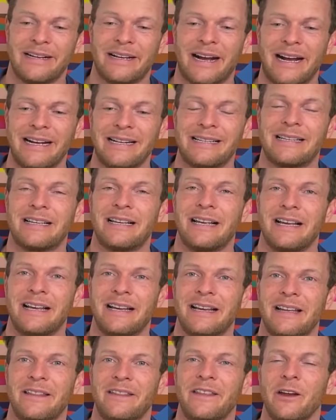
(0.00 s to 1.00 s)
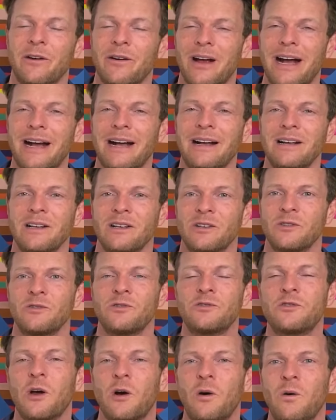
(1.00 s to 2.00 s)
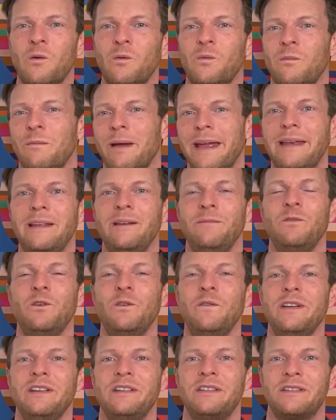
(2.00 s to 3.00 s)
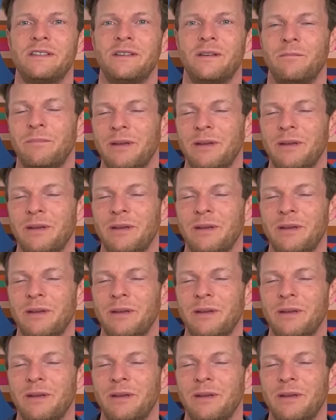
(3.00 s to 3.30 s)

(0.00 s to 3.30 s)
Guys, there are so many movies